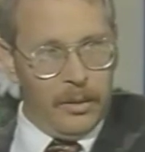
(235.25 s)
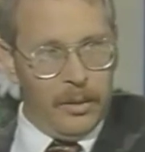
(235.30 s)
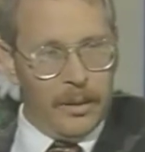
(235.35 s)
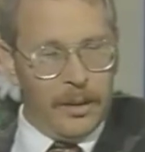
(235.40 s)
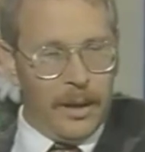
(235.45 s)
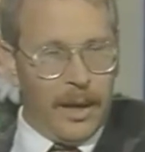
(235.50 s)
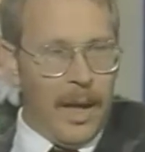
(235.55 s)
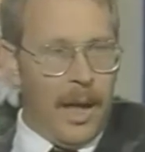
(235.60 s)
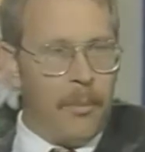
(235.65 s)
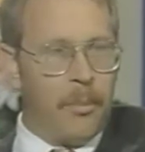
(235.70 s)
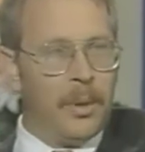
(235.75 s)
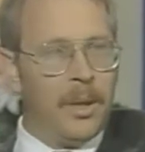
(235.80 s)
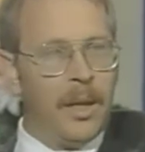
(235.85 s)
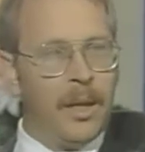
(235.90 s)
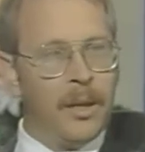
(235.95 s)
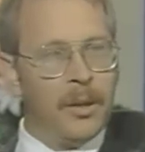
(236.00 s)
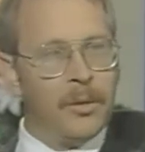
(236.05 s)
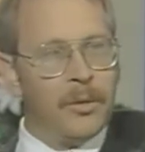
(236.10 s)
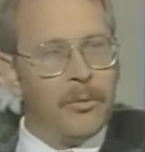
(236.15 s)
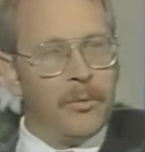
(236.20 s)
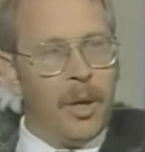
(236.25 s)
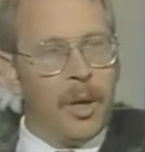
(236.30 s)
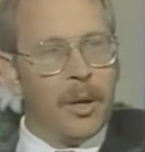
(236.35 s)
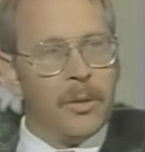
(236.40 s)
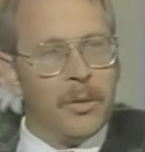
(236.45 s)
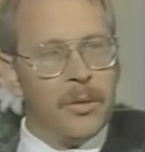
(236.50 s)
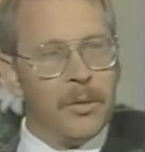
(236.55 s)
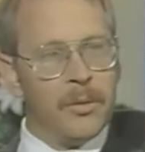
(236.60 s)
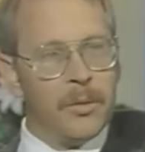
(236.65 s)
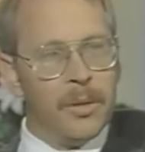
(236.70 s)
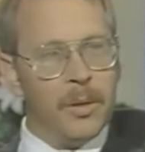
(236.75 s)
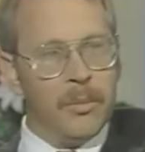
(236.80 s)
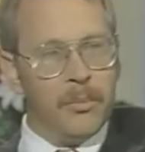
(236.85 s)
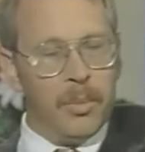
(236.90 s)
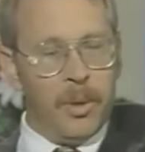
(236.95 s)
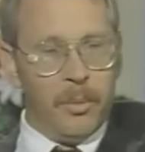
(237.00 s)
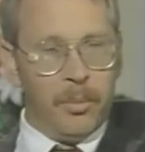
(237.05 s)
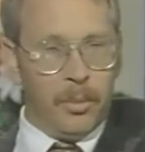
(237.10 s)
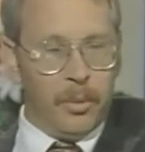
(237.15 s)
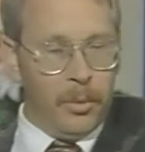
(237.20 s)
the dilapidated structures and
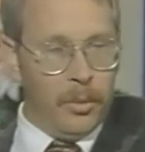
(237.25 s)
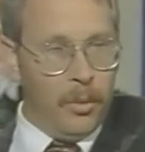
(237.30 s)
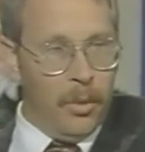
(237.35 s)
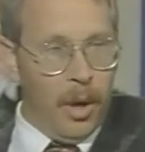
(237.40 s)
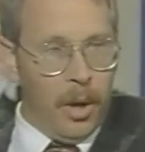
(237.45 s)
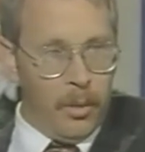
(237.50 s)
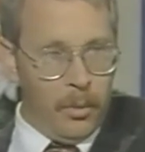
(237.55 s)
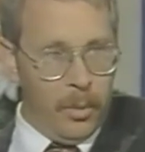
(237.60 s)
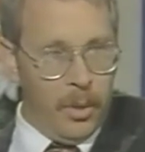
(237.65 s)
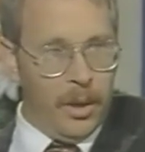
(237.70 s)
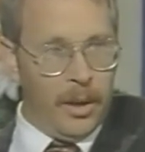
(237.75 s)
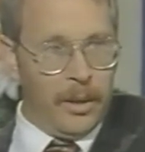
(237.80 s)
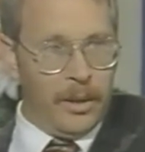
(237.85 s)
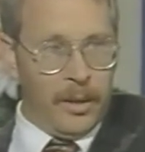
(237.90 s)
people who aren't willing